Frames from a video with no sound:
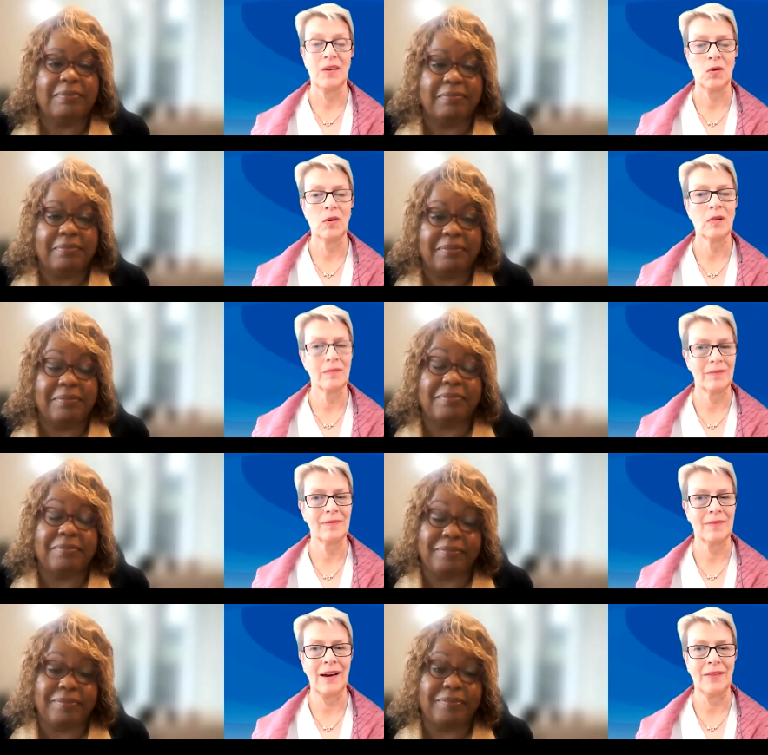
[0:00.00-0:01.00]
Speaker 1: or
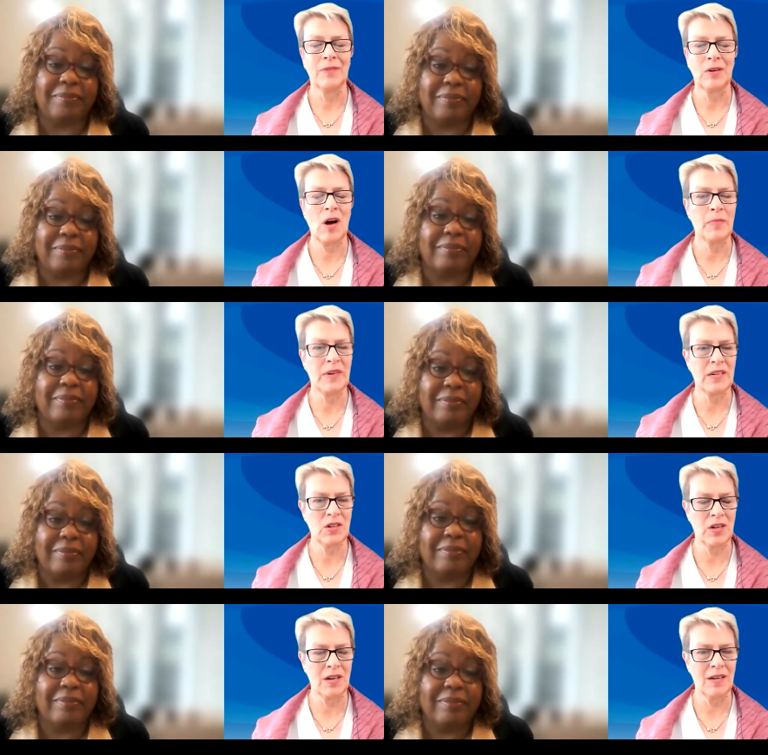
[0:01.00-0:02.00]
yeah, for
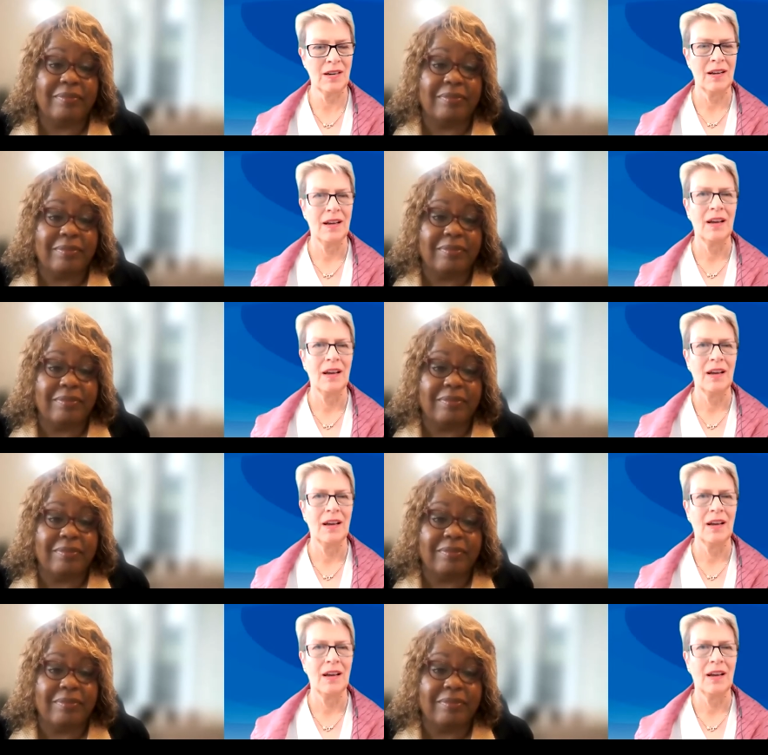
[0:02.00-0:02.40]
competition,